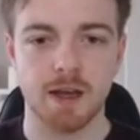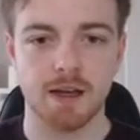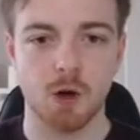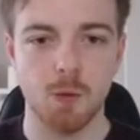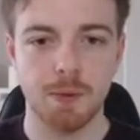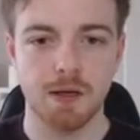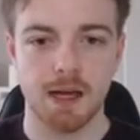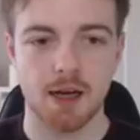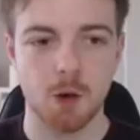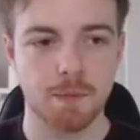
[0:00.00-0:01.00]
I hope,
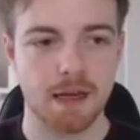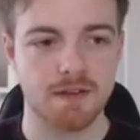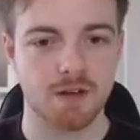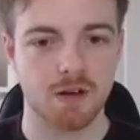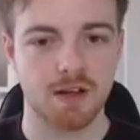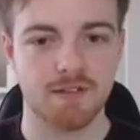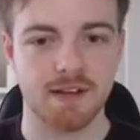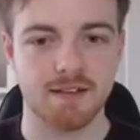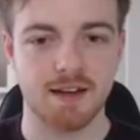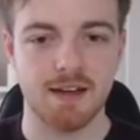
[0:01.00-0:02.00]
I hope that it's our
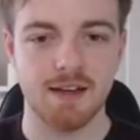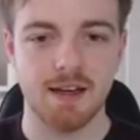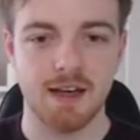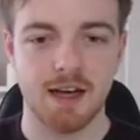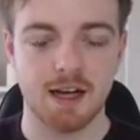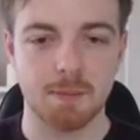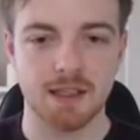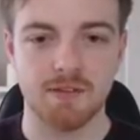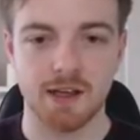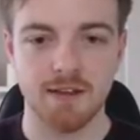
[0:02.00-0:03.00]
left-hand side. I
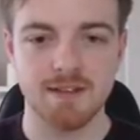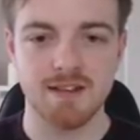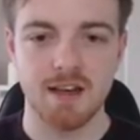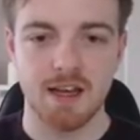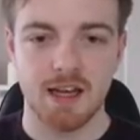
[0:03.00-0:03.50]
believe it is.